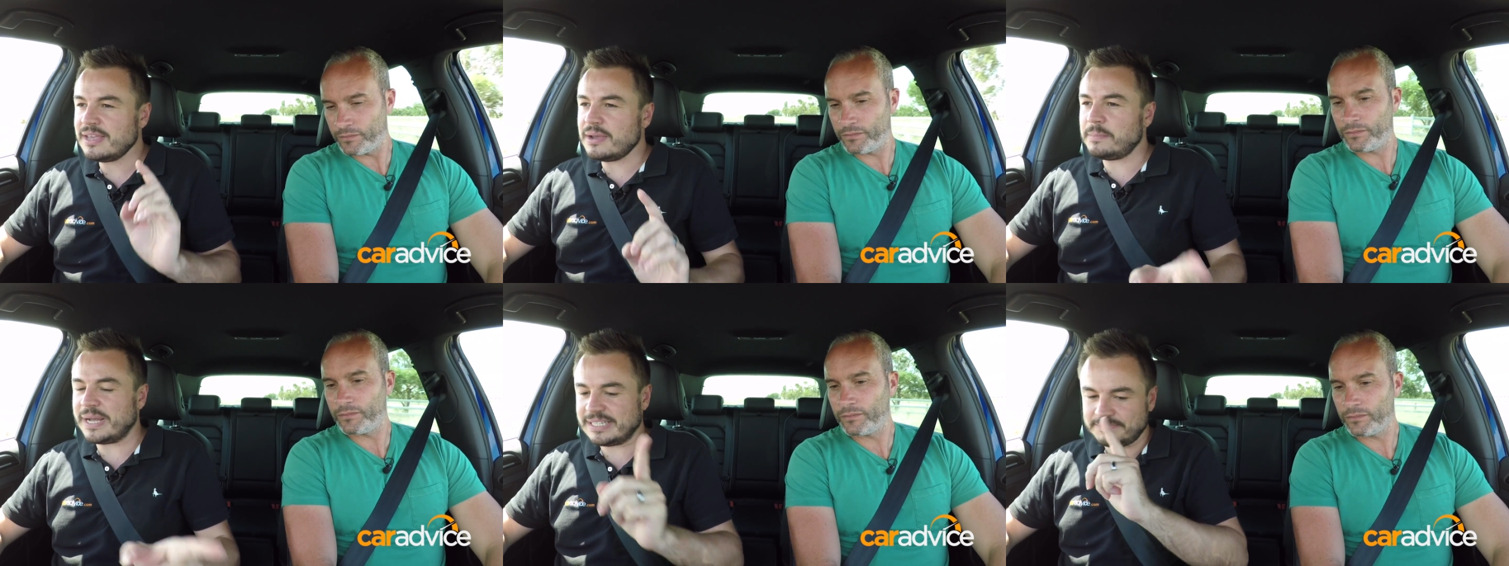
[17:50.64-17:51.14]

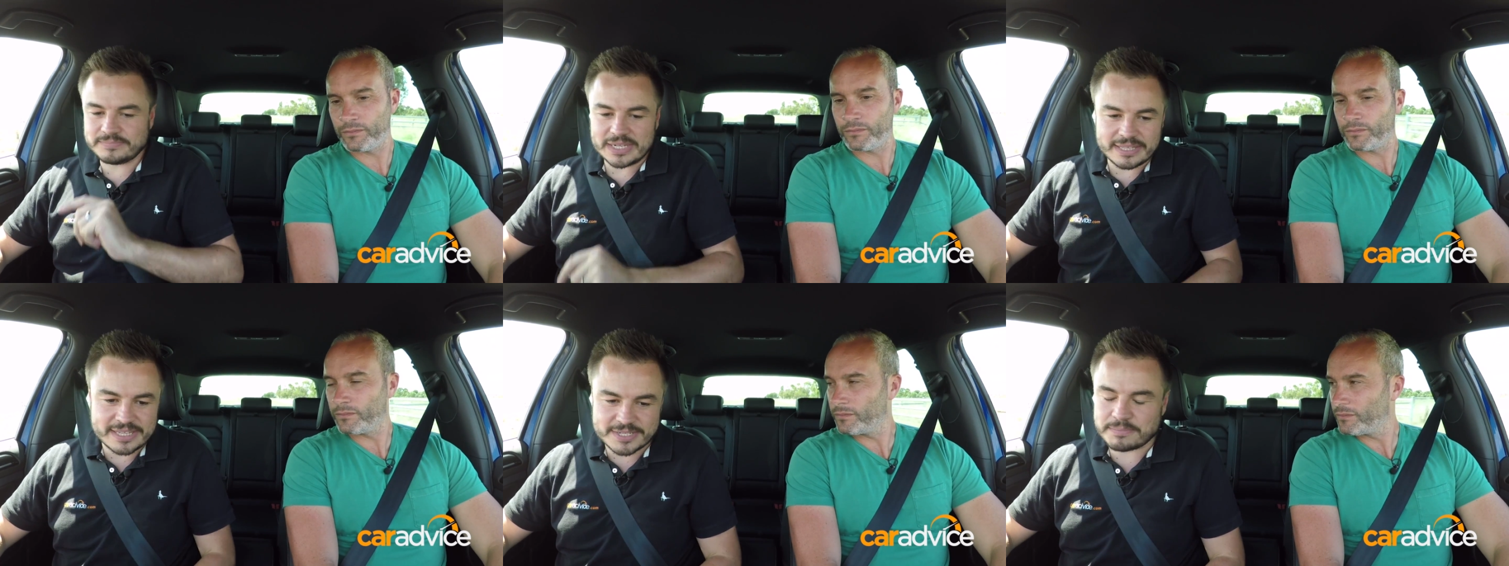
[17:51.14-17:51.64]

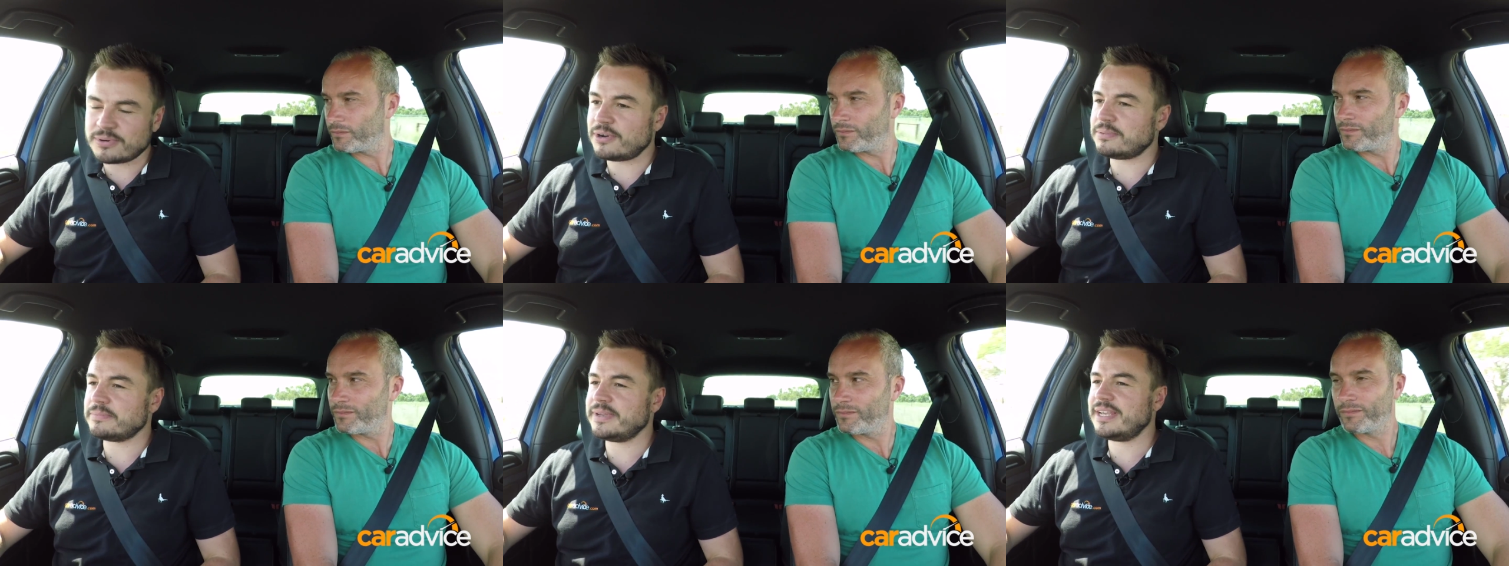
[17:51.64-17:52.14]
Speaker 1: But there's a
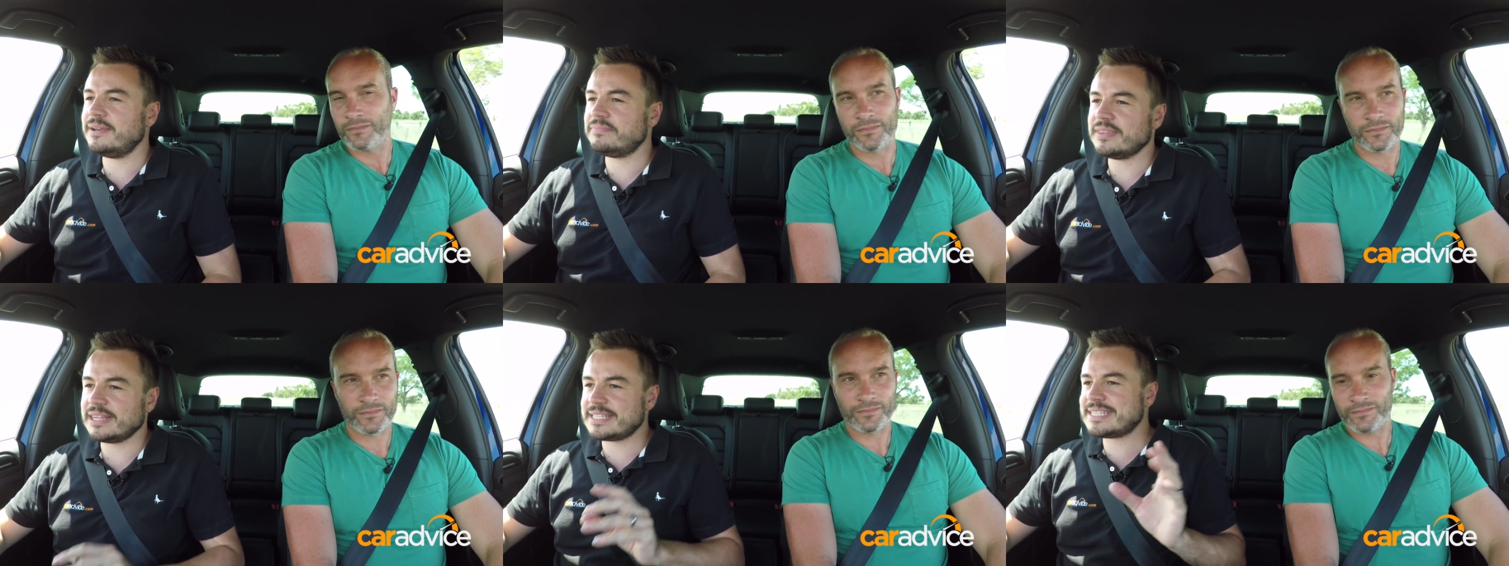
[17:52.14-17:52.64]
problem here.
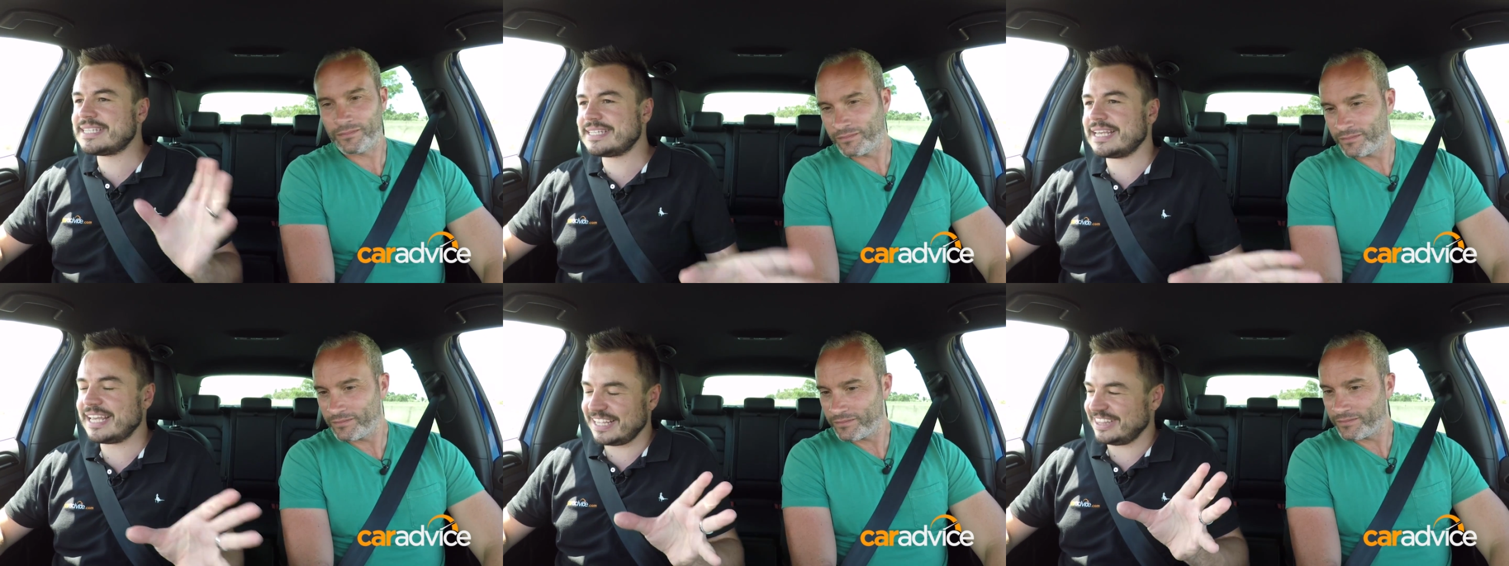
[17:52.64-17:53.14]

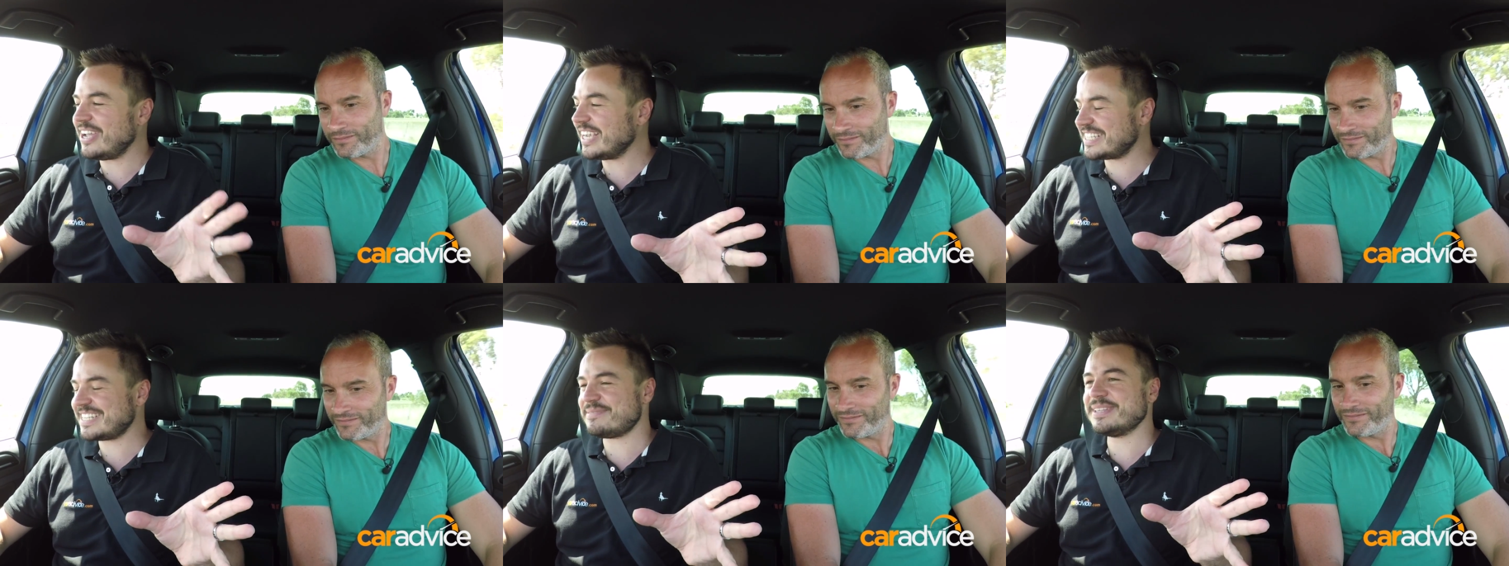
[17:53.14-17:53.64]
Like
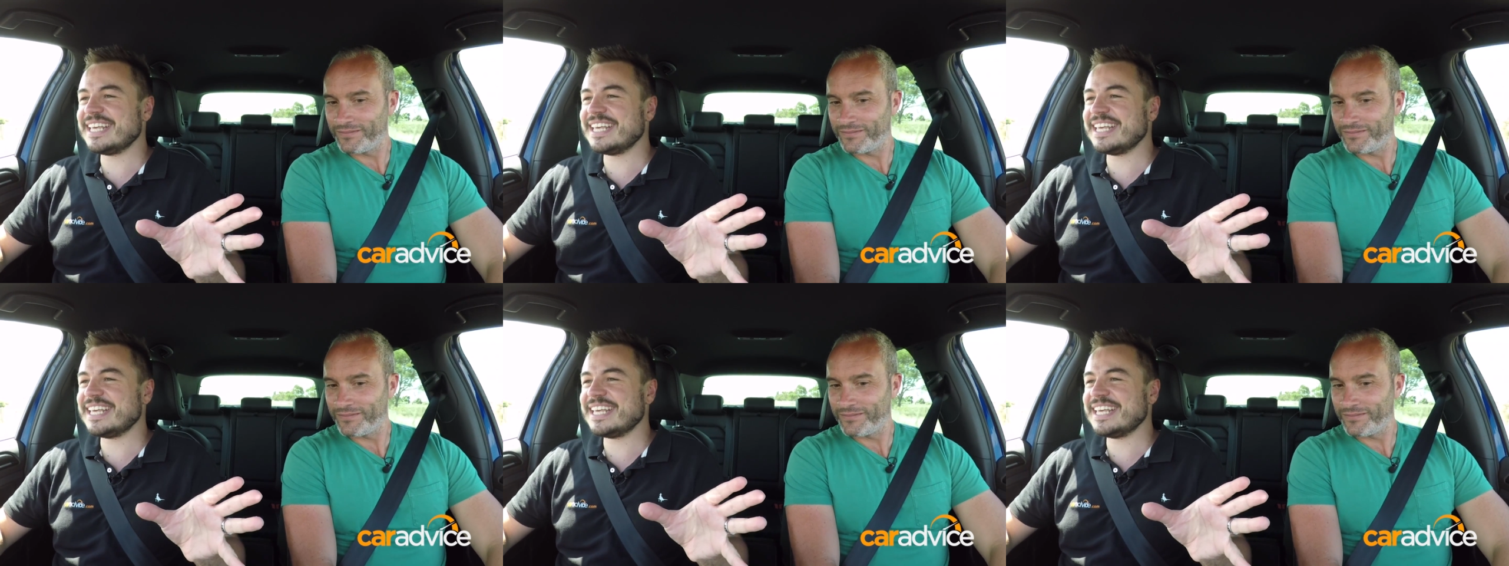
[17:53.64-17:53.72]
some of